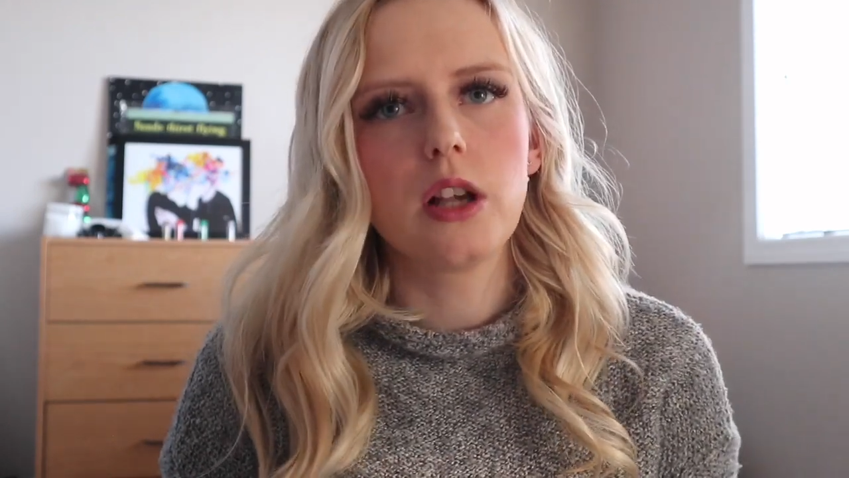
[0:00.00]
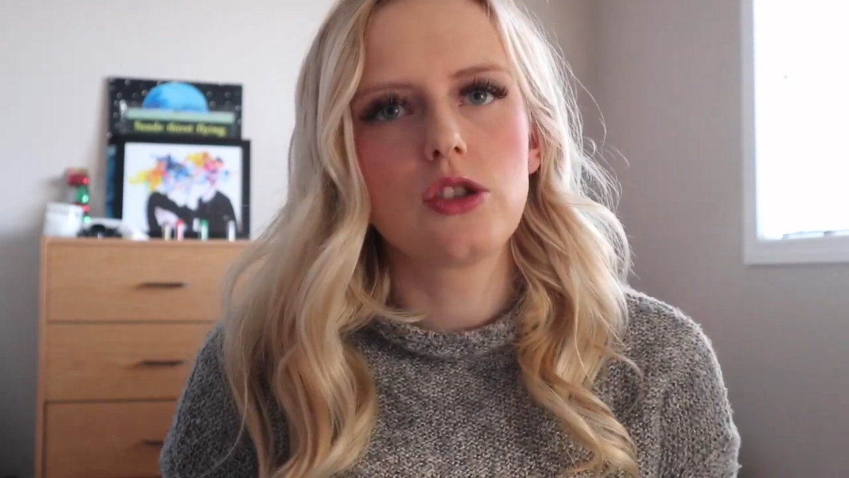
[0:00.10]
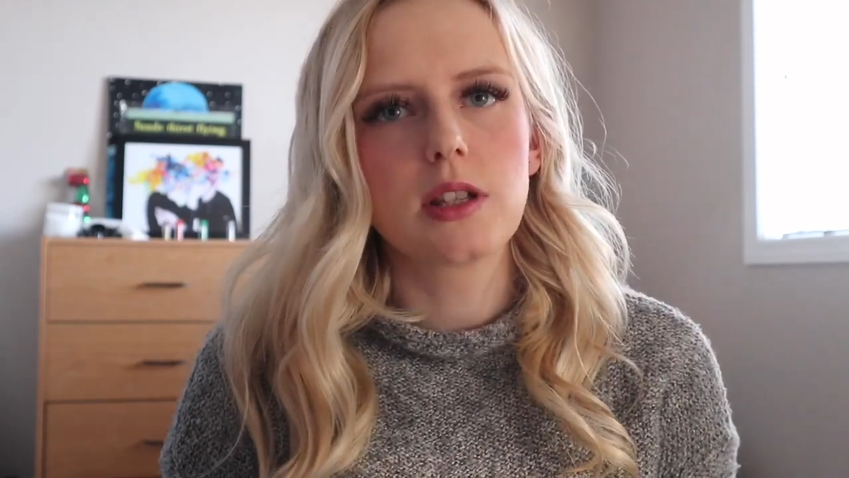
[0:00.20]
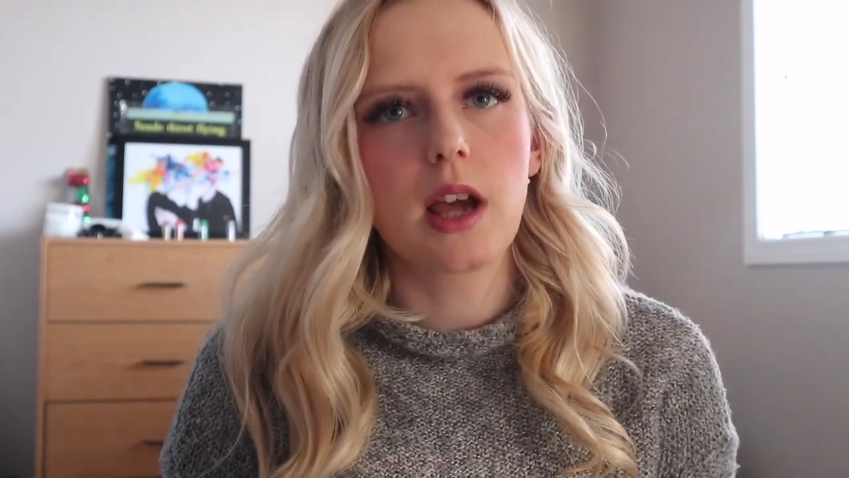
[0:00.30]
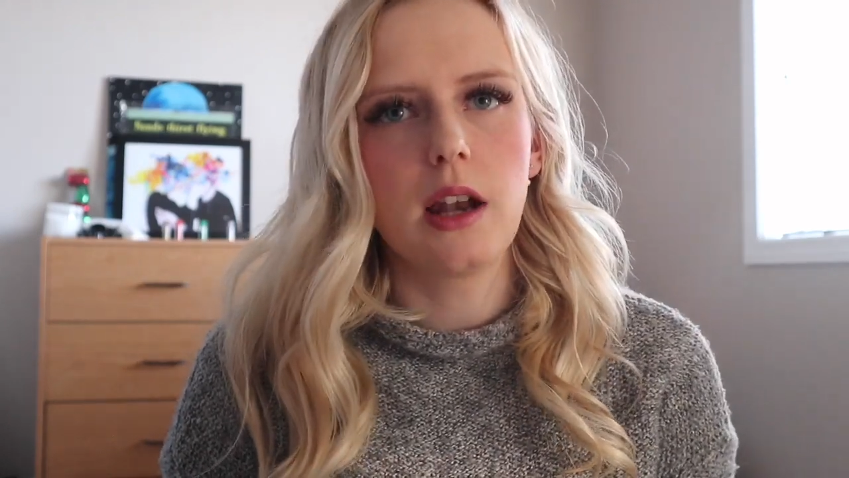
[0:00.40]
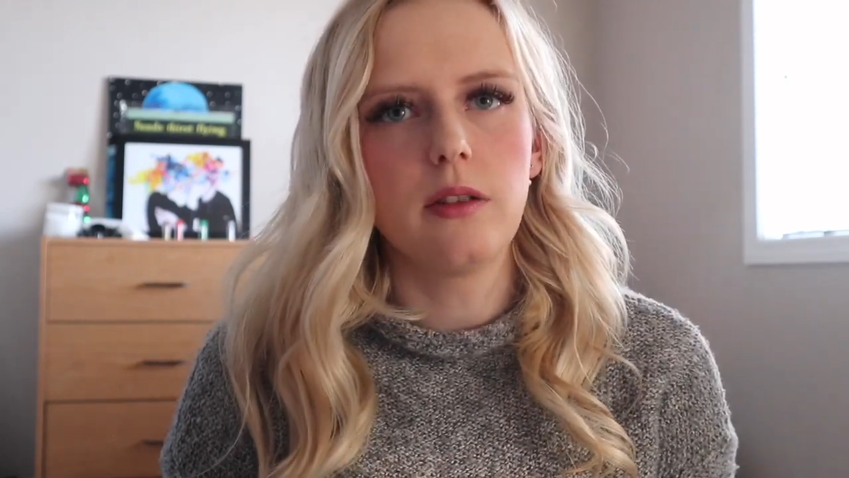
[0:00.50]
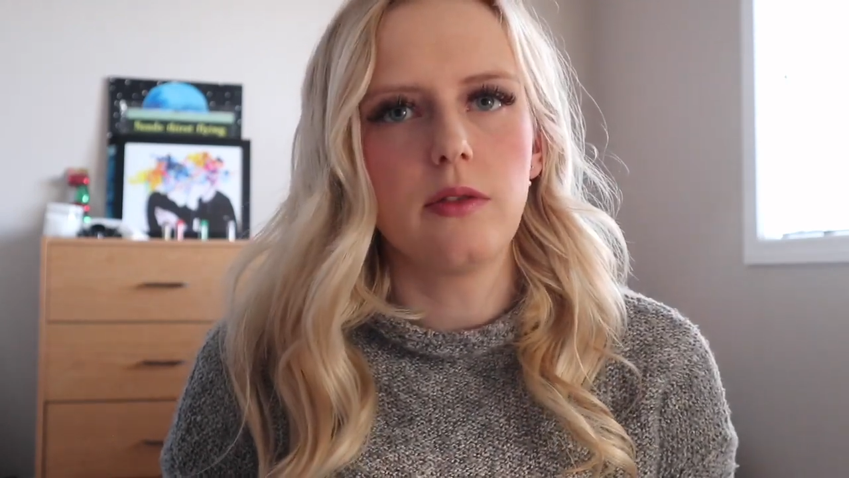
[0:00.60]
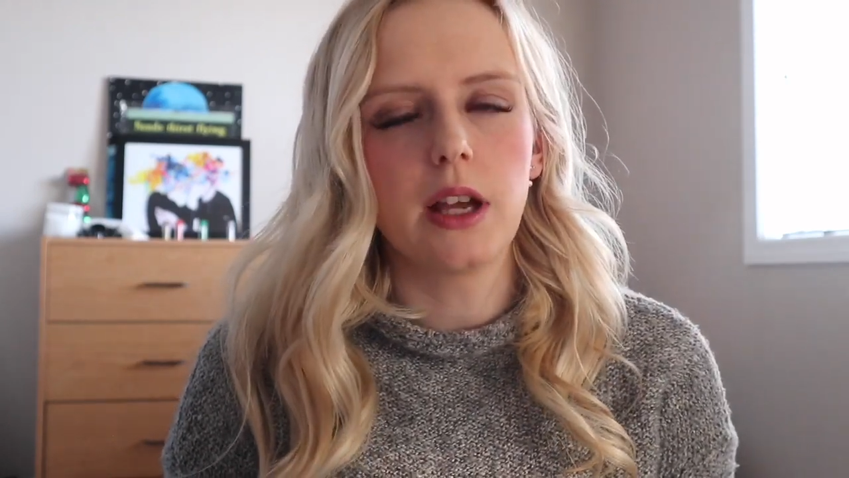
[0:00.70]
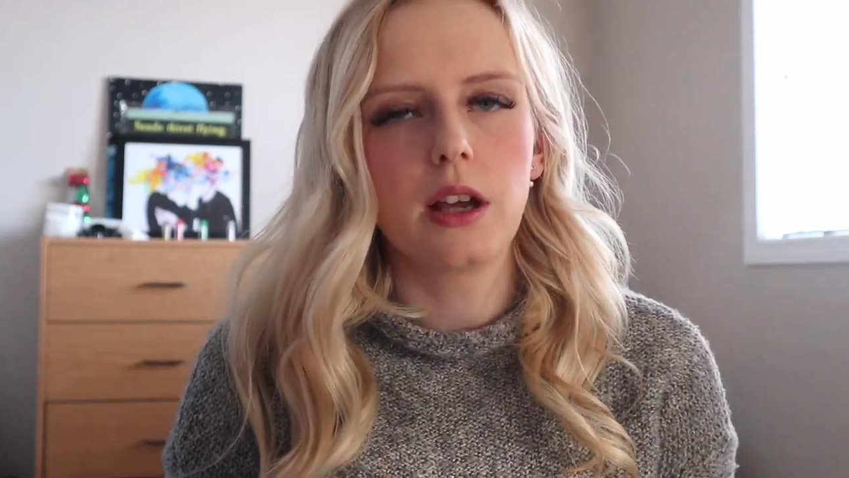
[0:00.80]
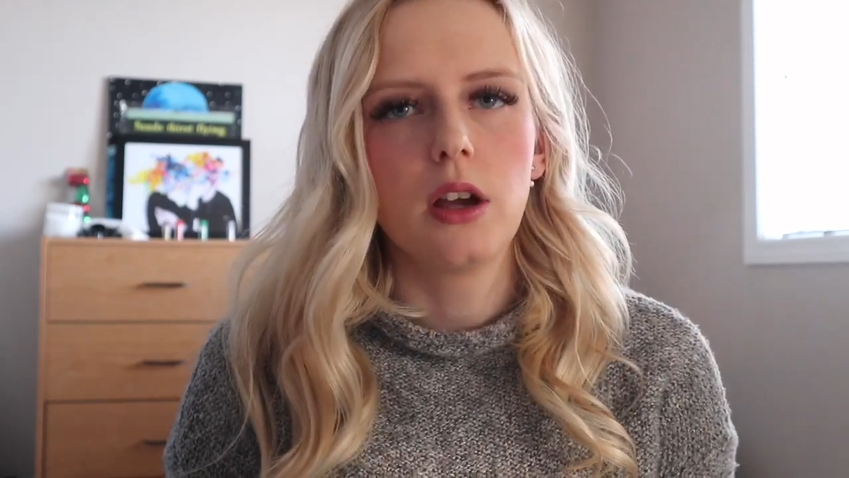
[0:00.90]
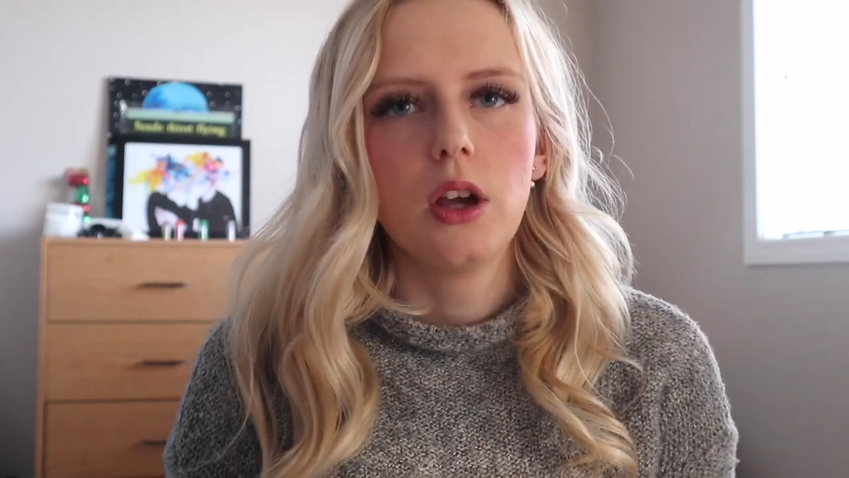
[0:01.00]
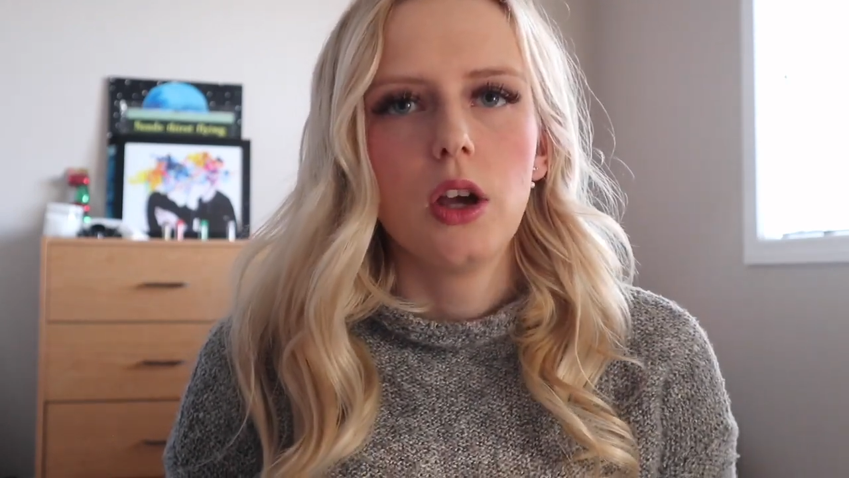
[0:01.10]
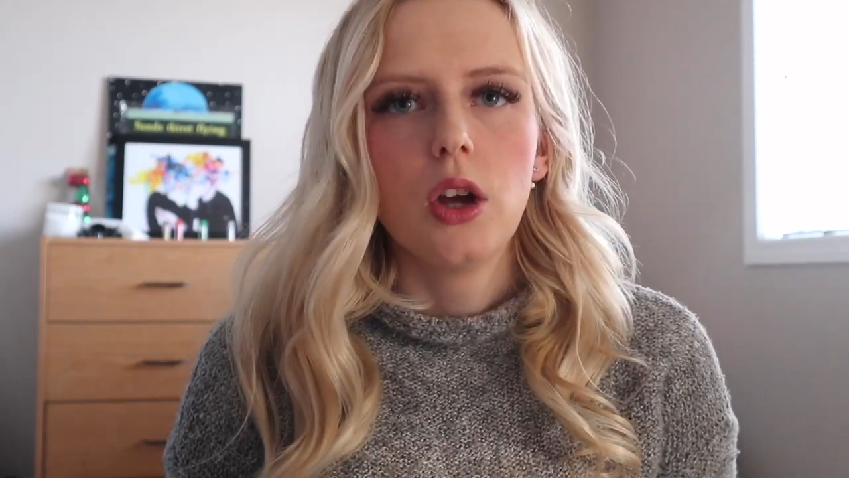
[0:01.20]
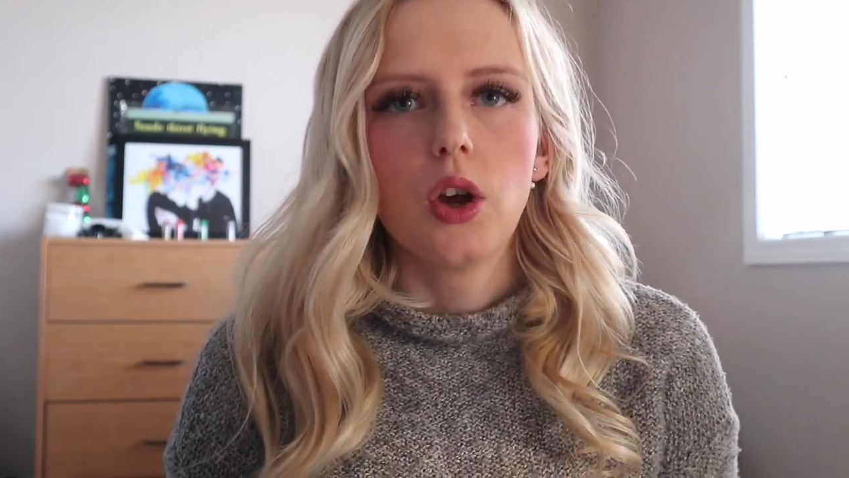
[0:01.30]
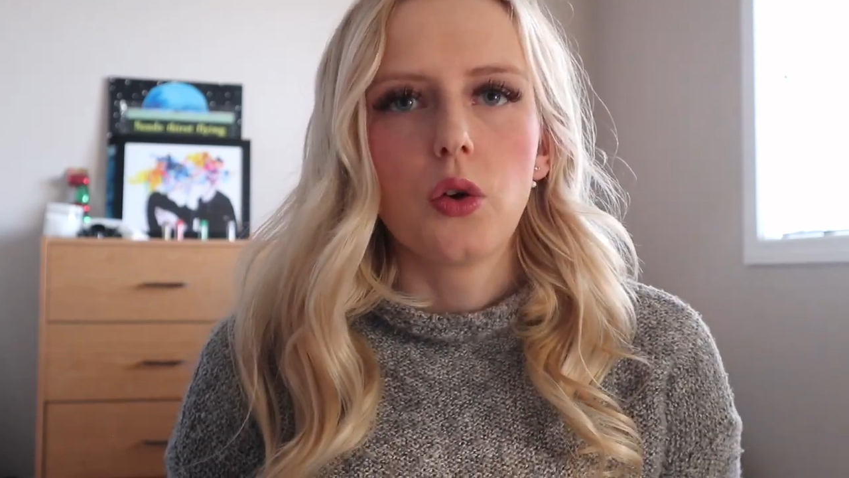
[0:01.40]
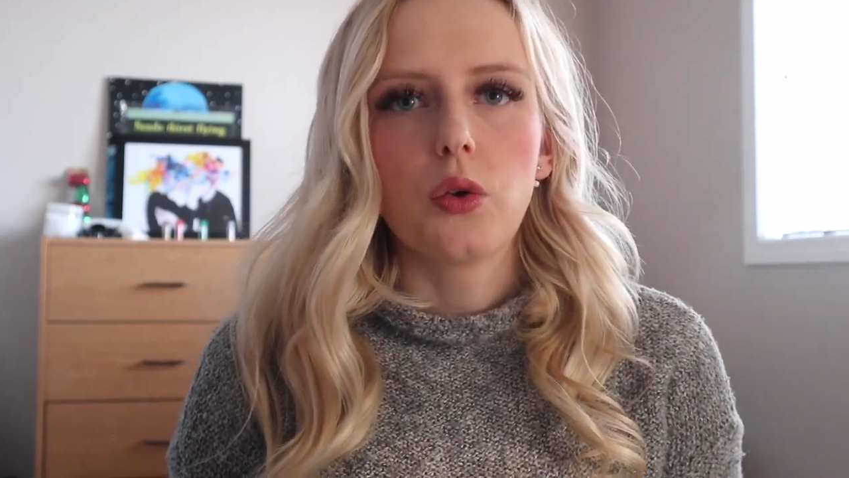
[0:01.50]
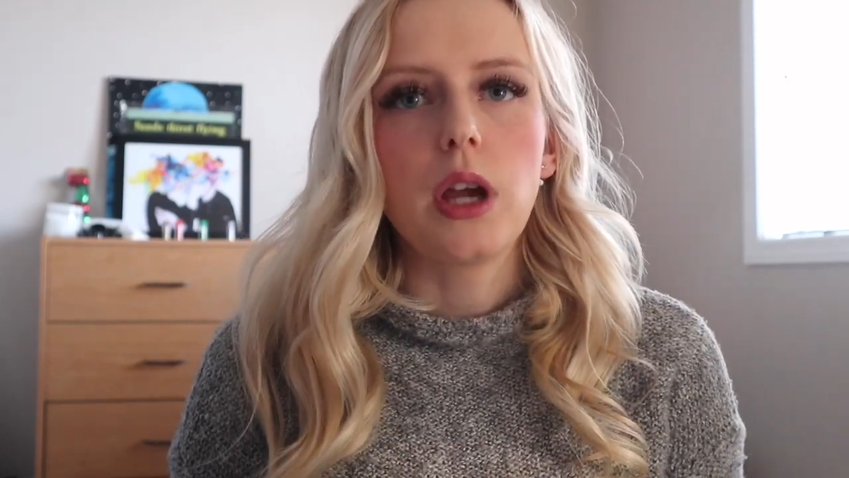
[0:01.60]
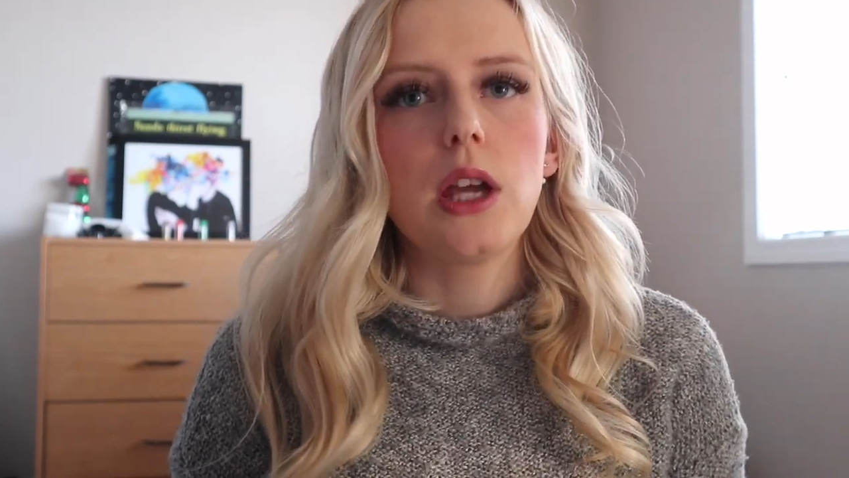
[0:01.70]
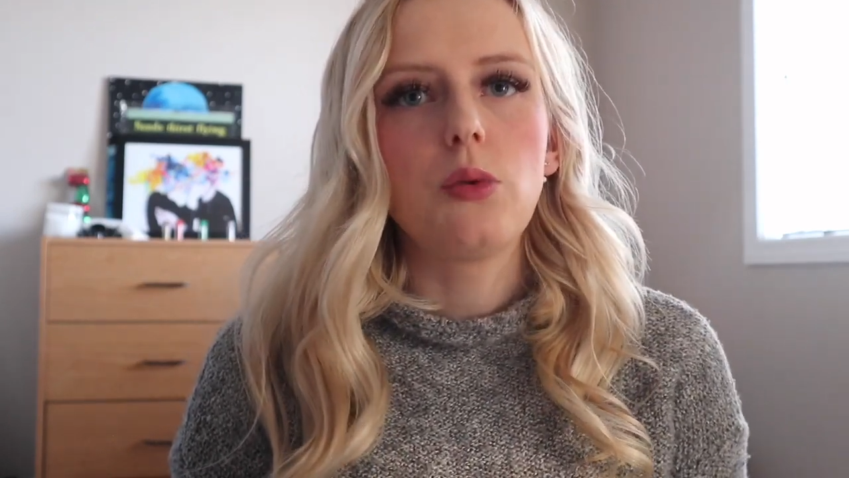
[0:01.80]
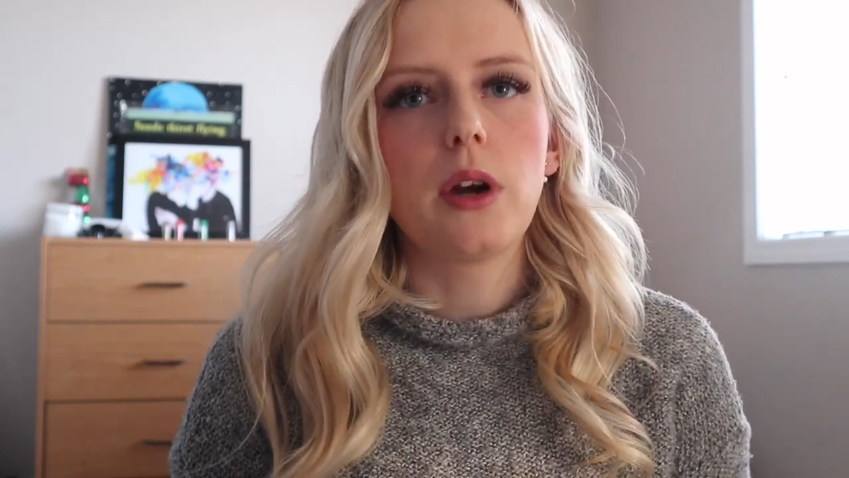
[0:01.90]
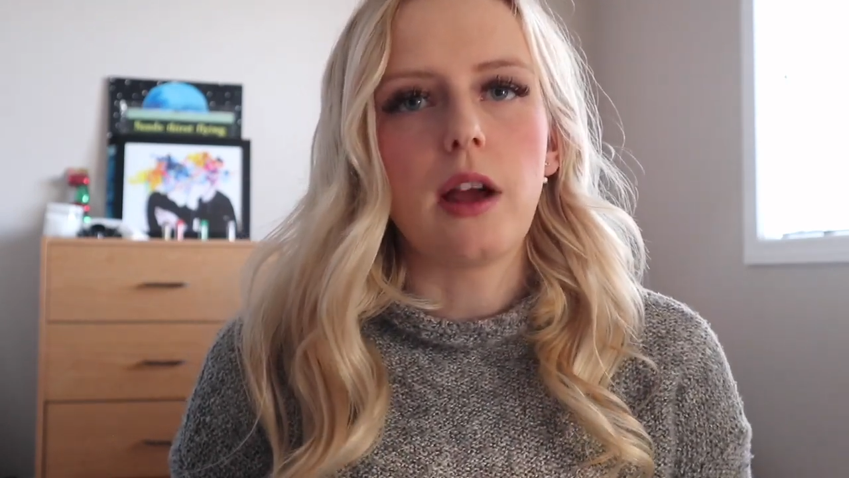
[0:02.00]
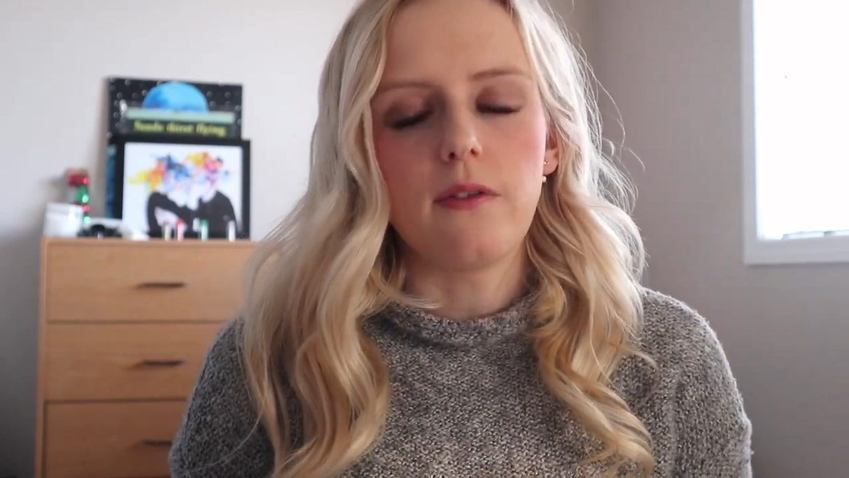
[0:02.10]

I just kind of like read what